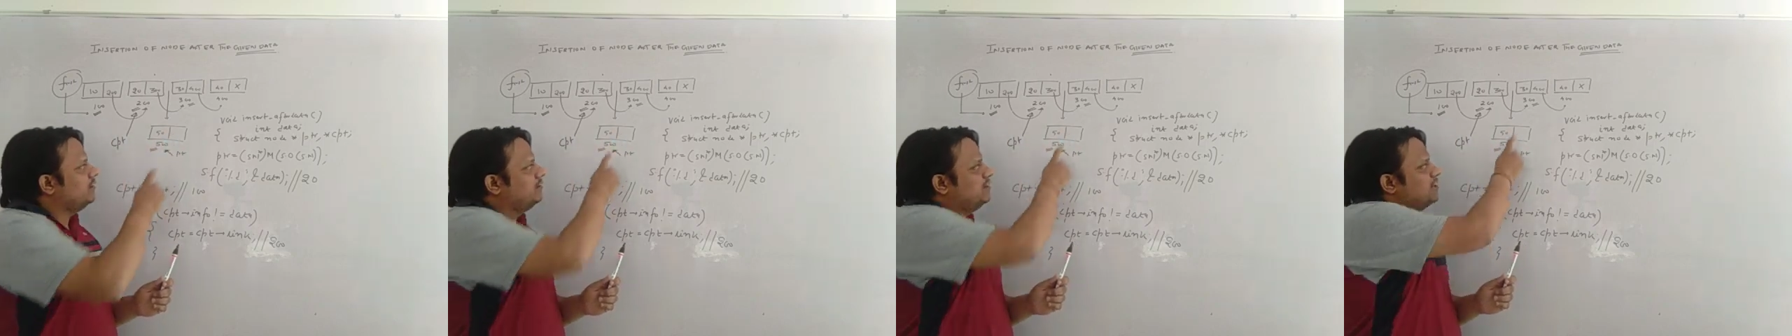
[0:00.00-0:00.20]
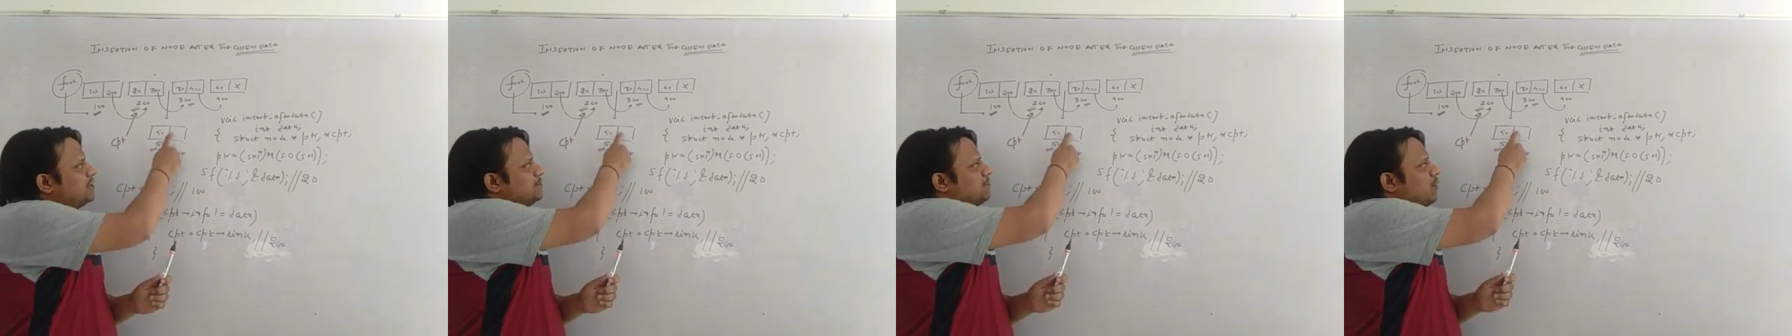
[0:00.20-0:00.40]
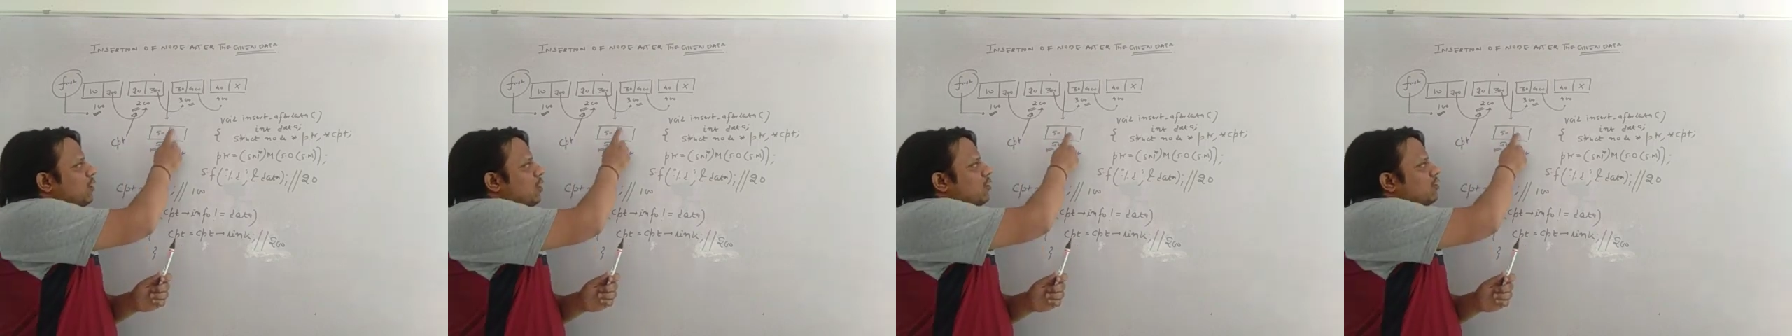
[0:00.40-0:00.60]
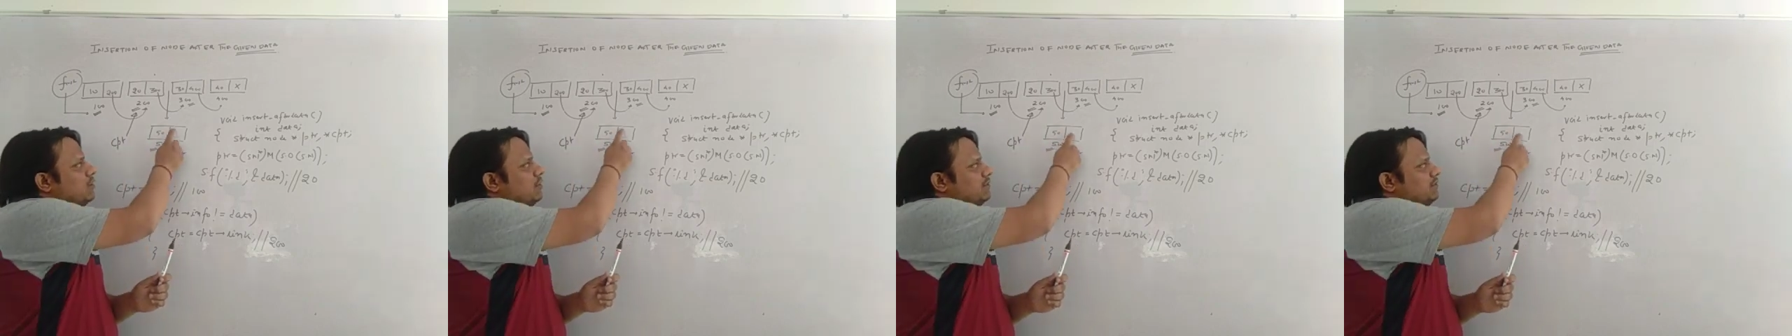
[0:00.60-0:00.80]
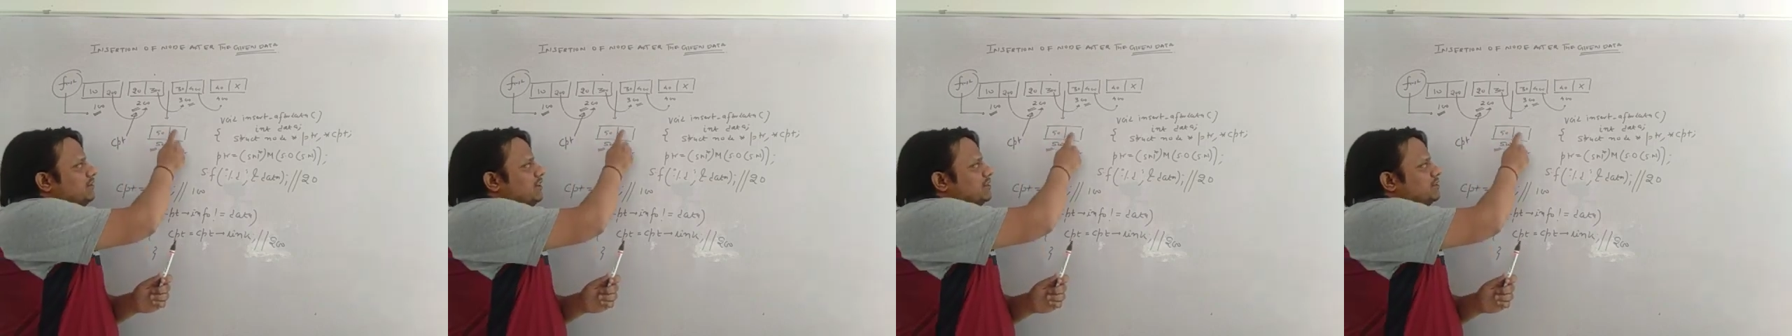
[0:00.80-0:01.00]
this
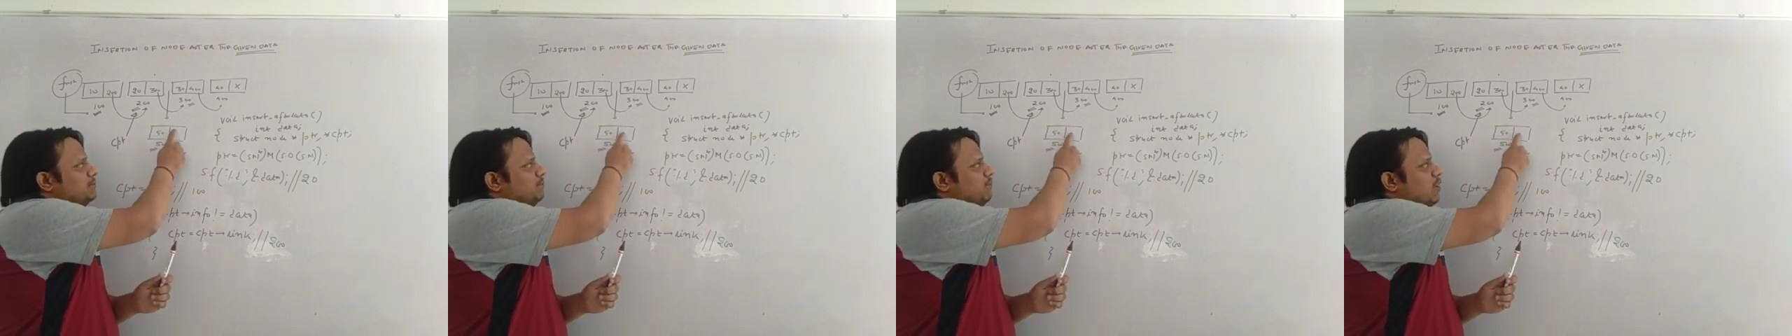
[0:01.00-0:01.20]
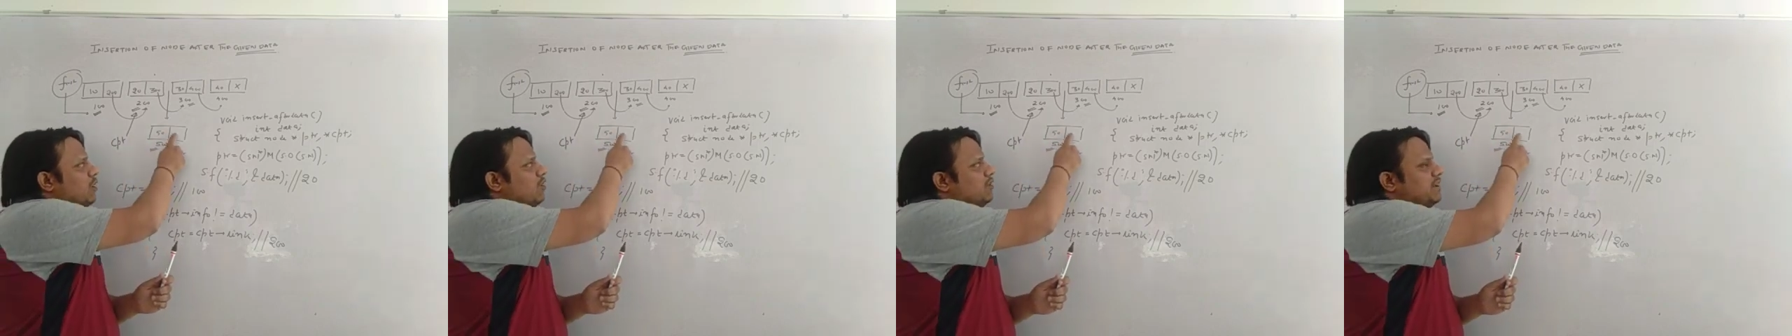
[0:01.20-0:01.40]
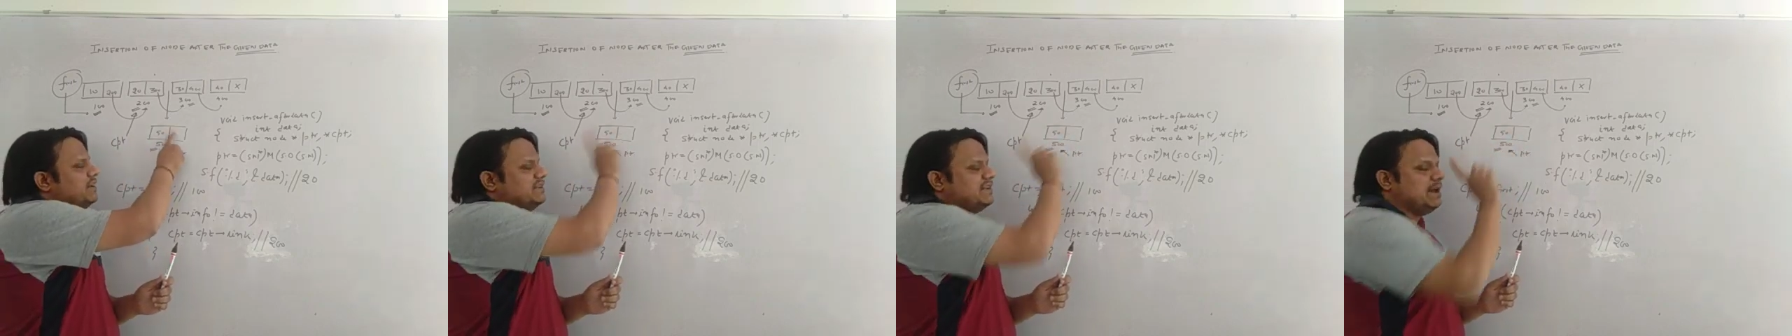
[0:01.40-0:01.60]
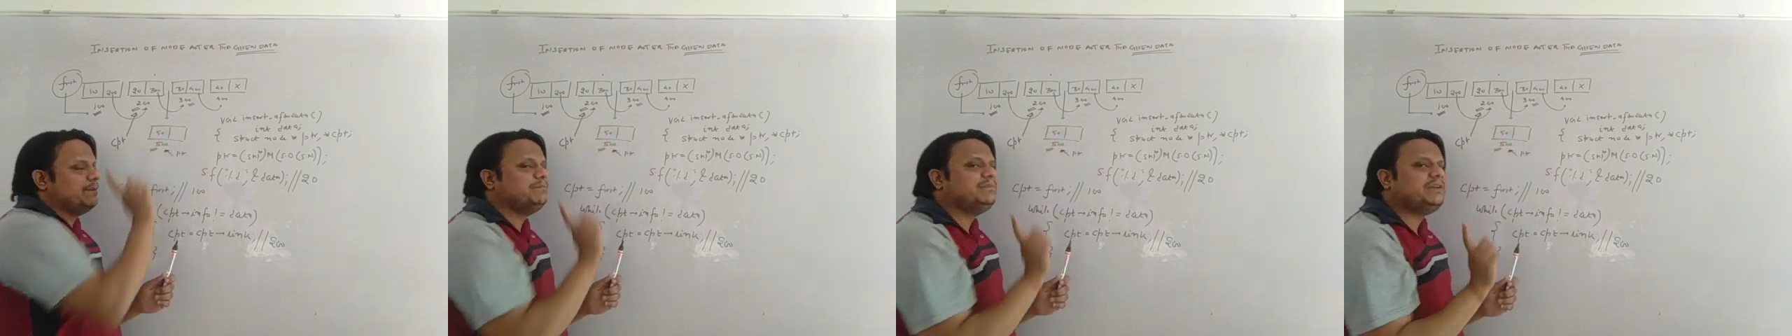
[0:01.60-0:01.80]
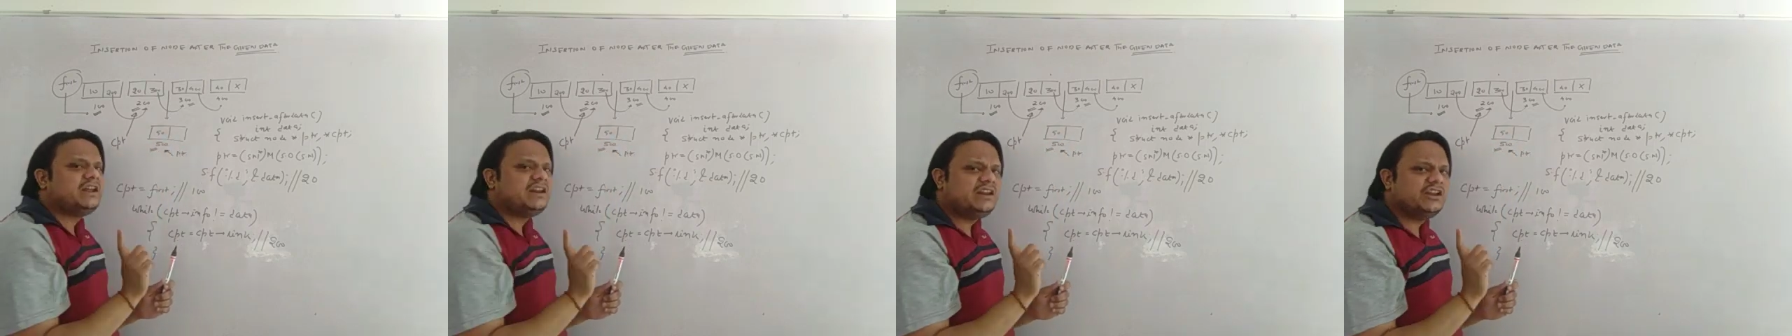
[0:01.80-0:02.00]
block is
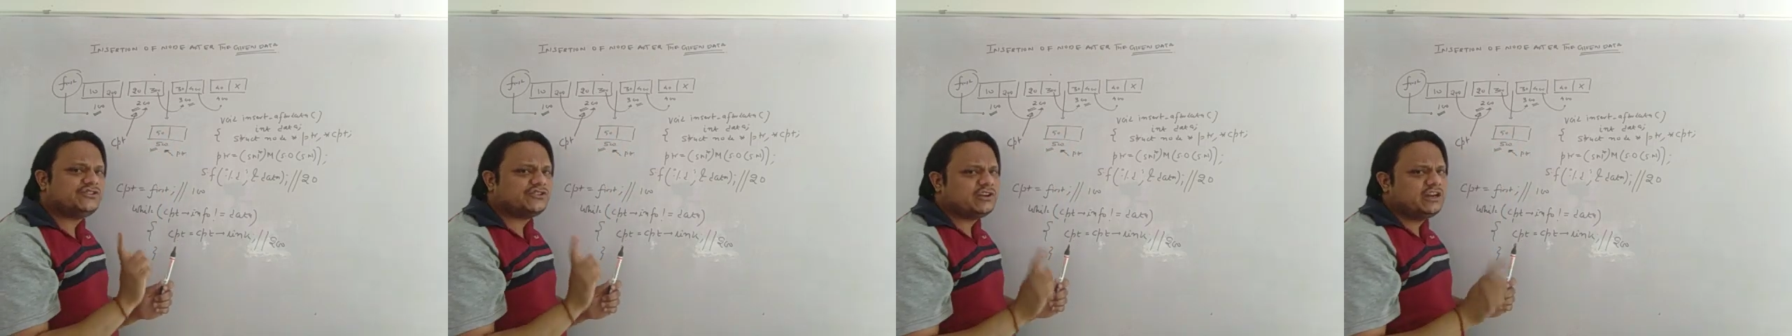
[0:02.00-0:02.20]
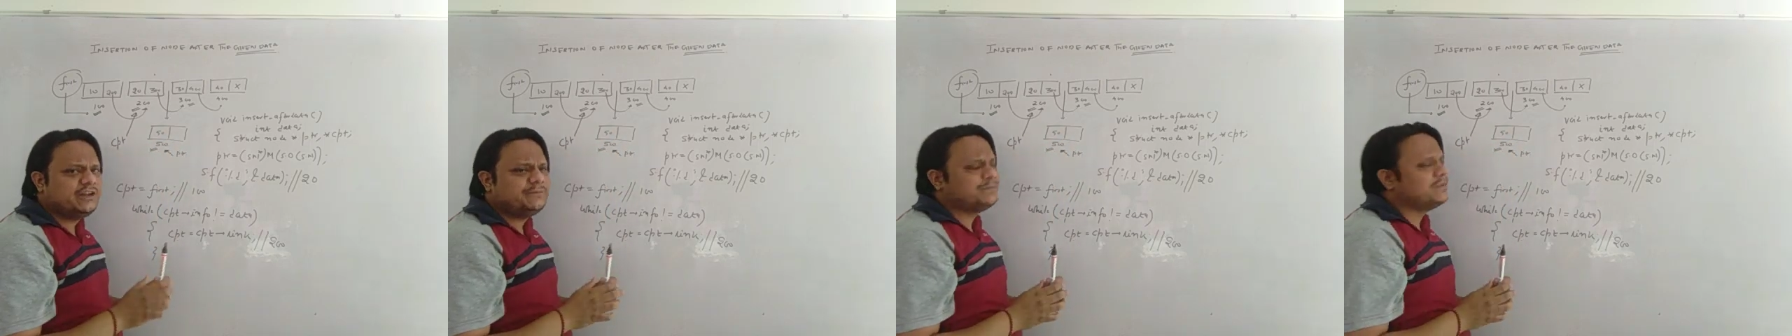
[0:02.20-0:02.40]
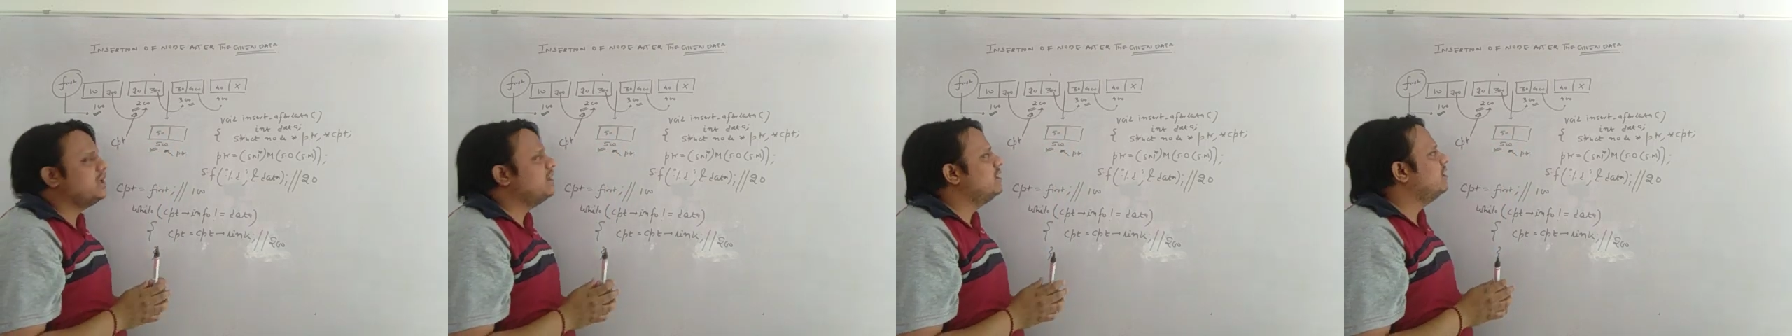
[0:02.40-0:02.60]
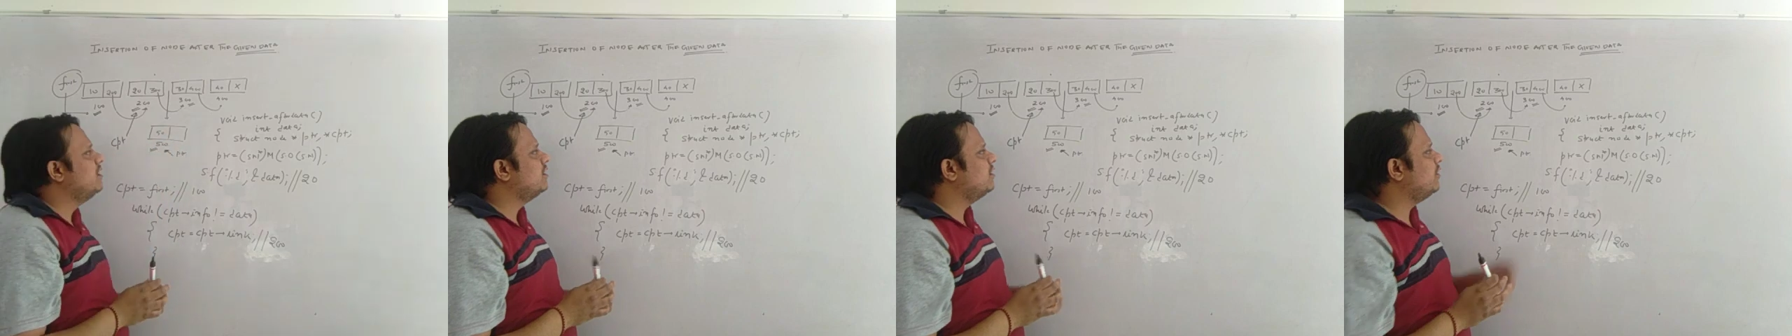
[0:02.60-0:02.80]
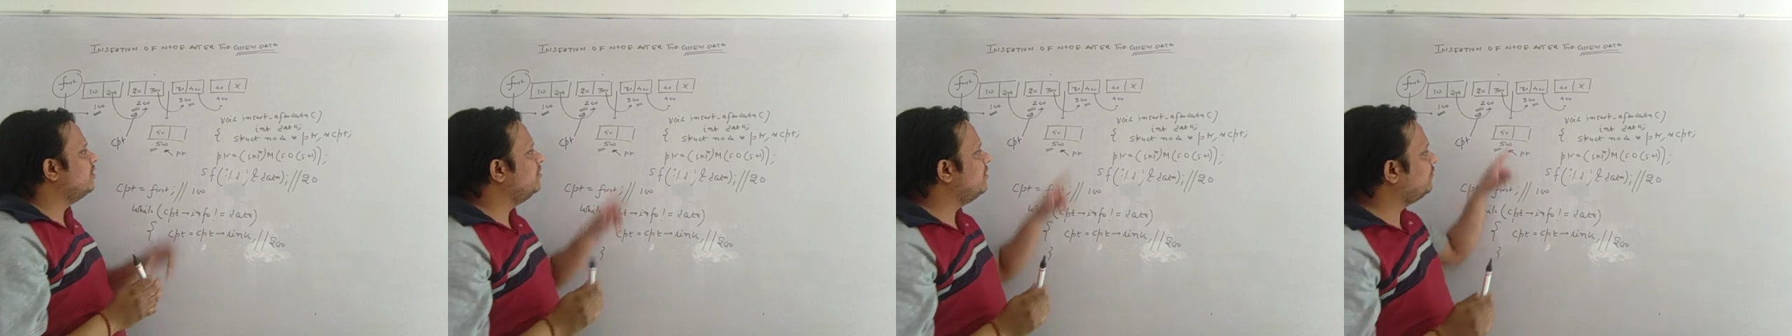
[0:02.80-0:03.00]
empty initially.
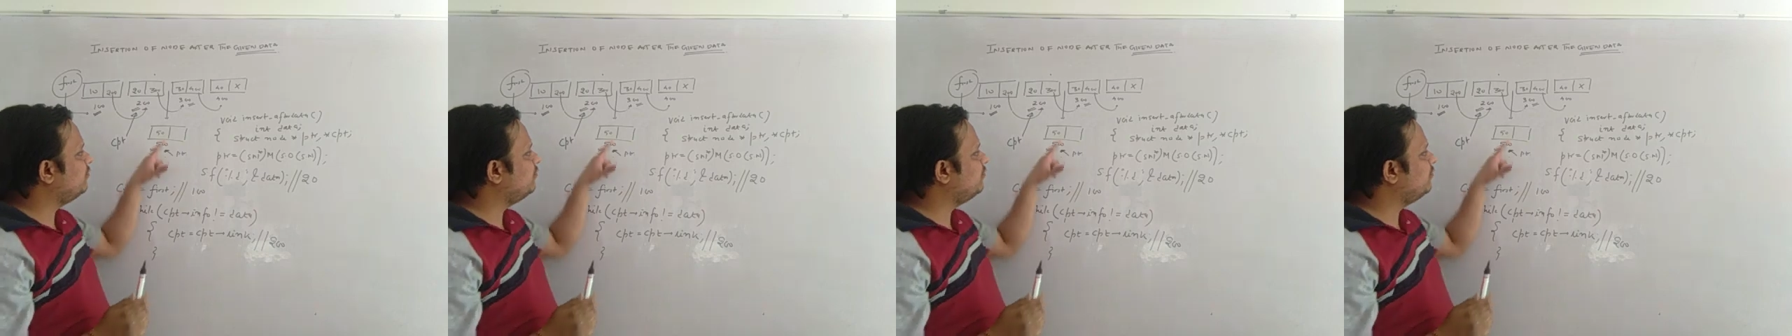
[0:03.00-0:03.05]
Now you